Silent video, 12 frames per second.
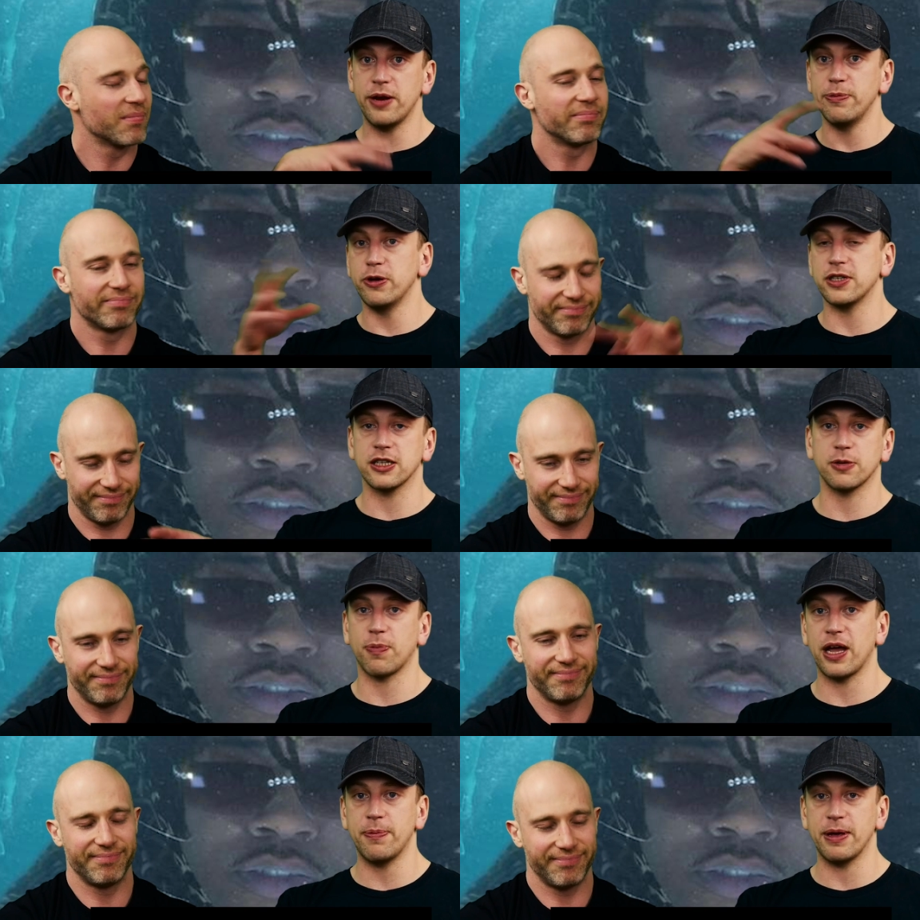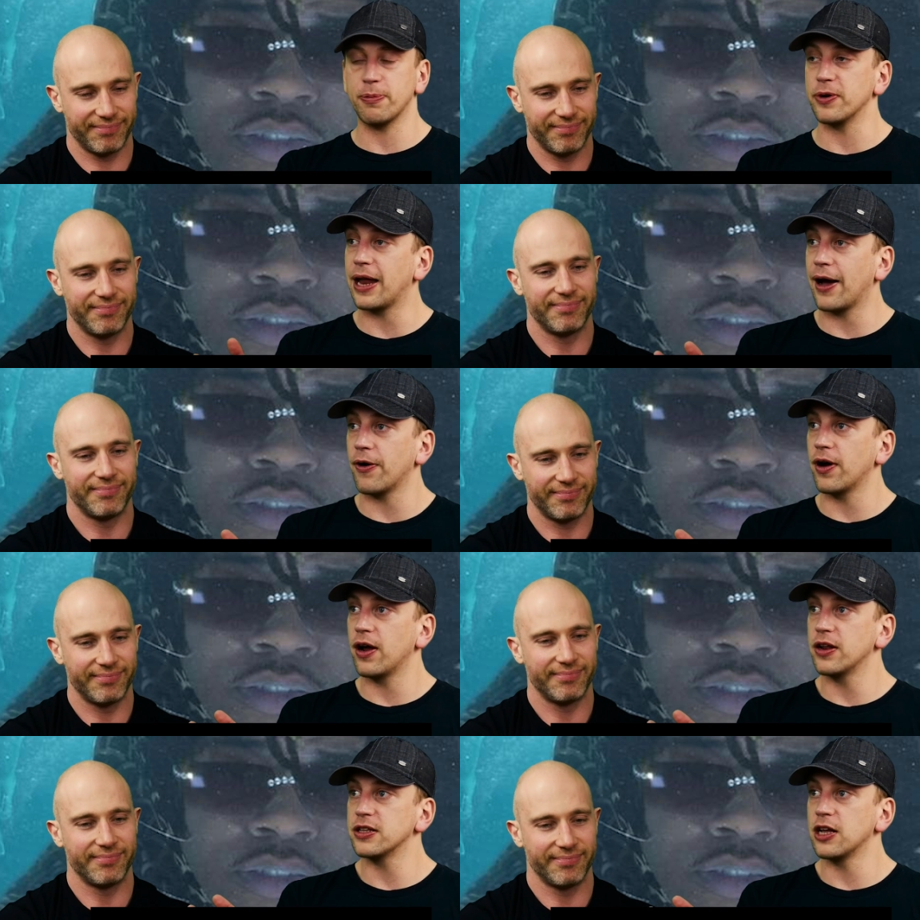Speaker 1: music to play people. Now,
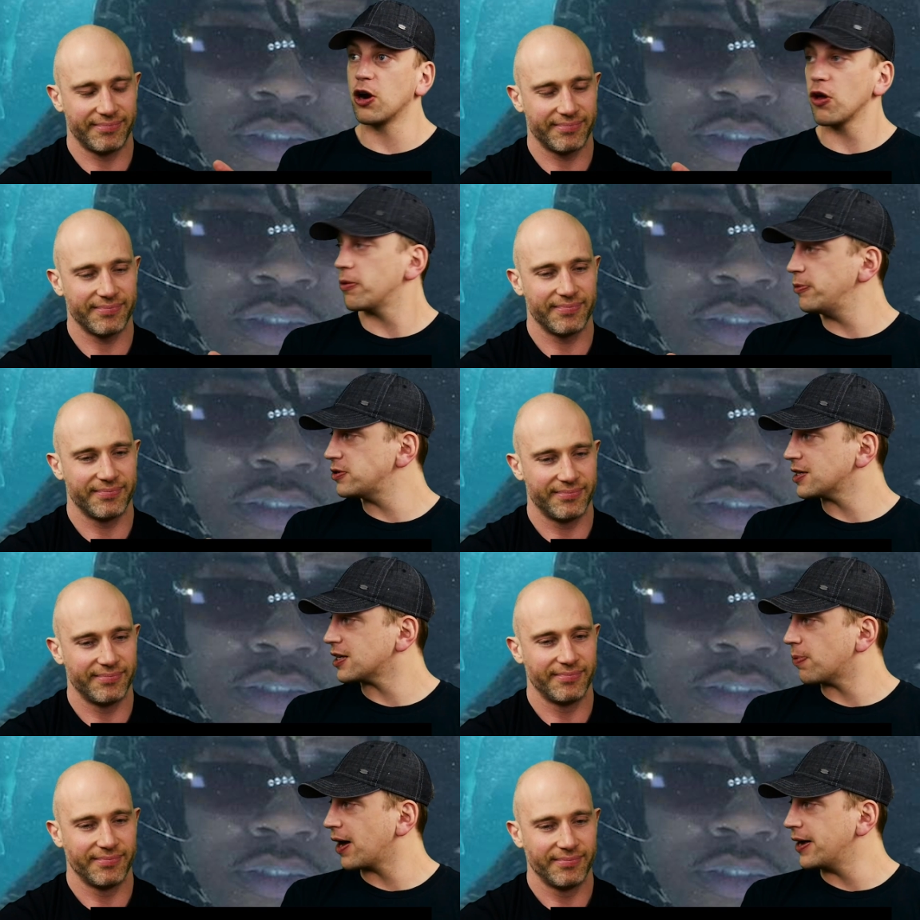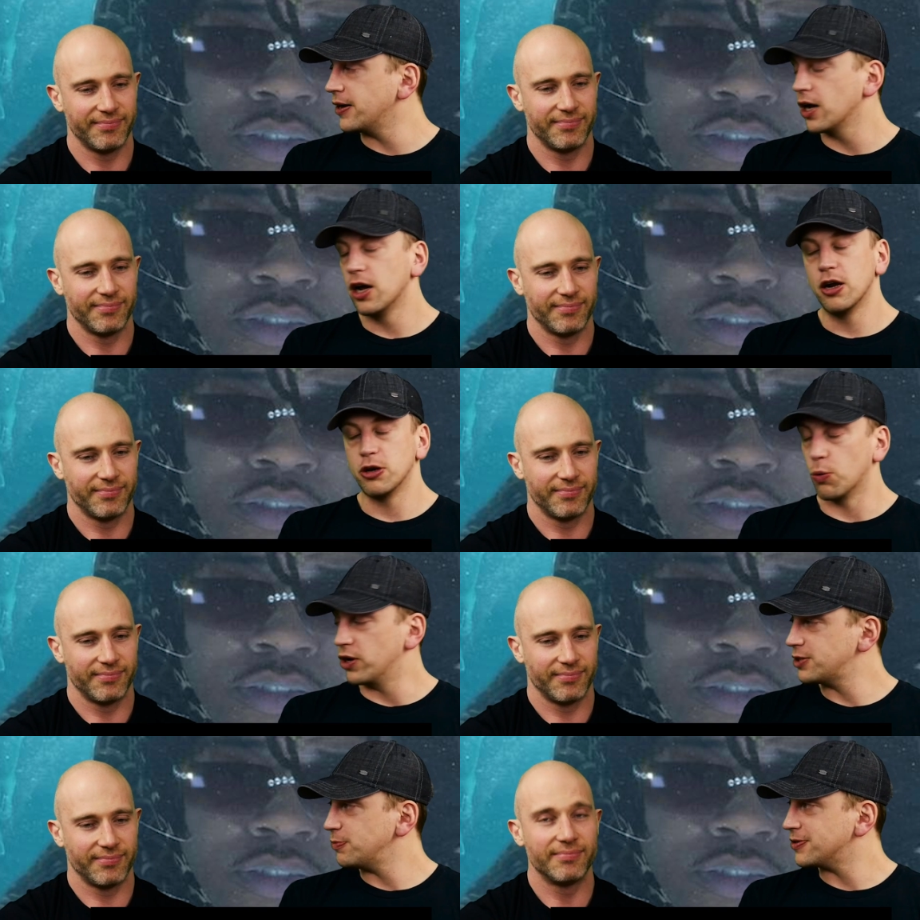a lot of the music he played, the
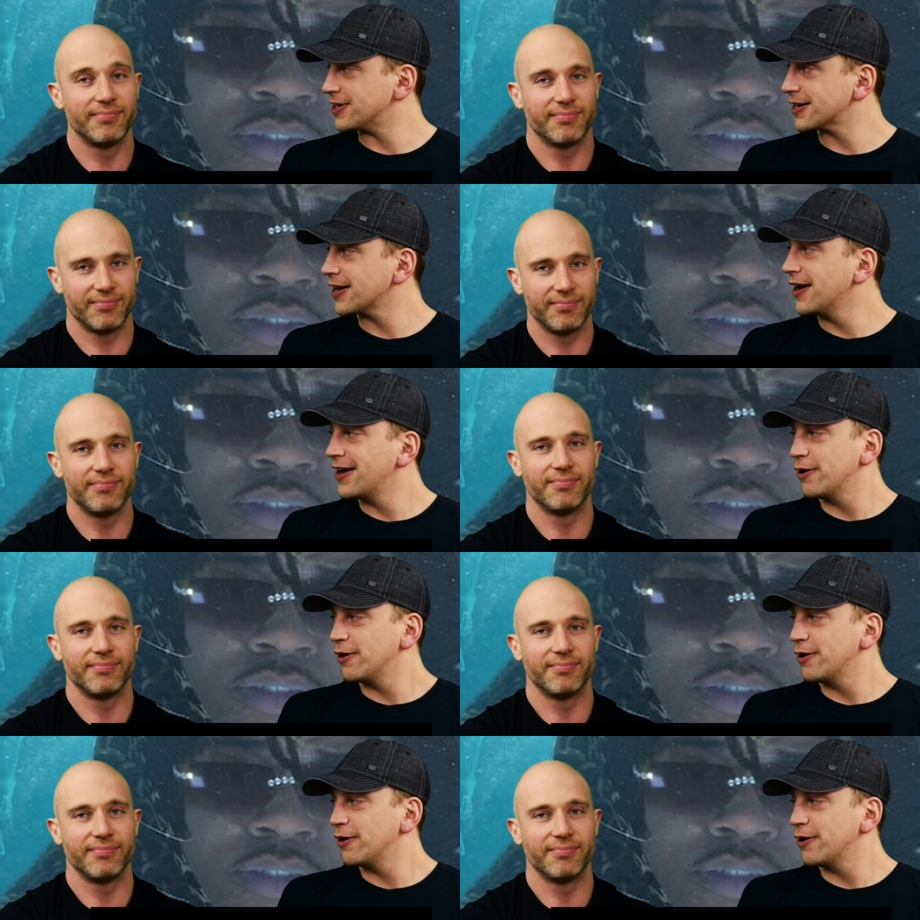worst music.